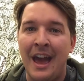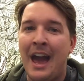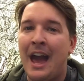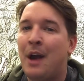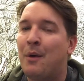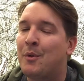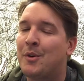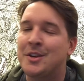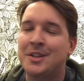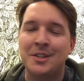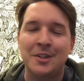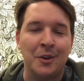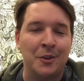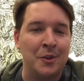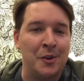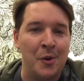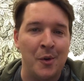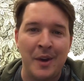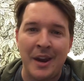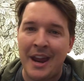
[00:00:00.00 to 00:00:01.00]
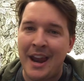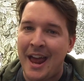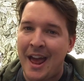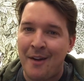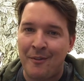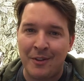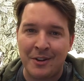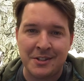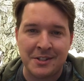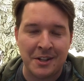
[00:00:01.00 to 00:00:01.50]
And we're still doing it
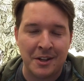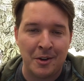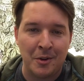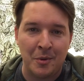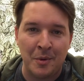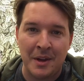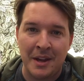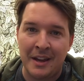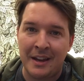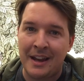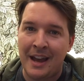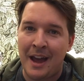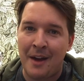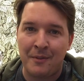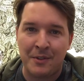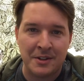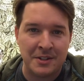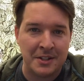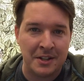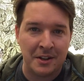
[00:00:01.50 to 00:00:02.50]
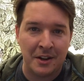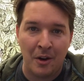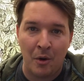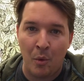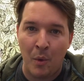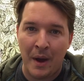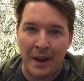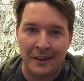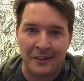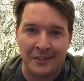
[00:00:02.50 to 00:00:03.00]
every single week, every single
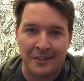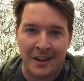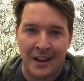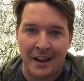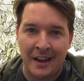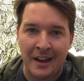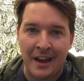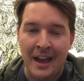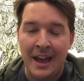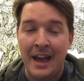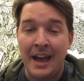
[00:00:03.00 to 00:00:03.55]
Wednesday.